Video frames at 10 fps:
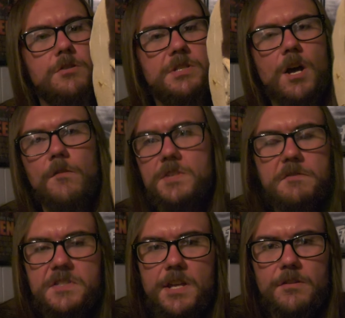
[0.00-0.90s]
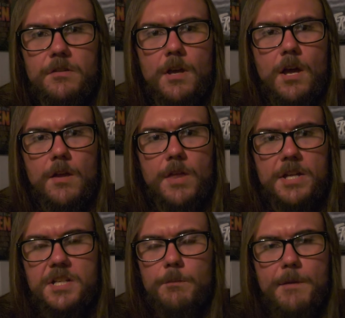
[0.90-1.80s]
yourselves, I've seen
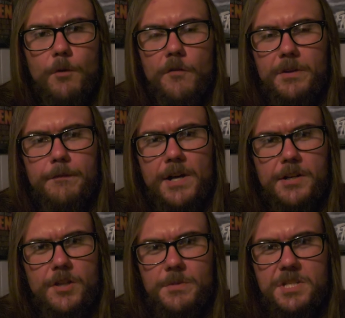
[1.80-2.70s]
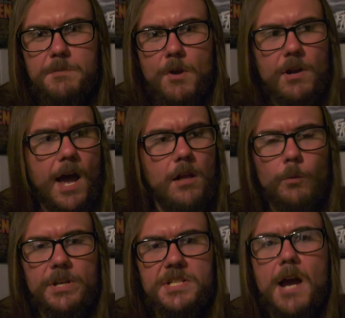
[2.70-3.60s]
that some people have been finding them in Spirit Halloweens.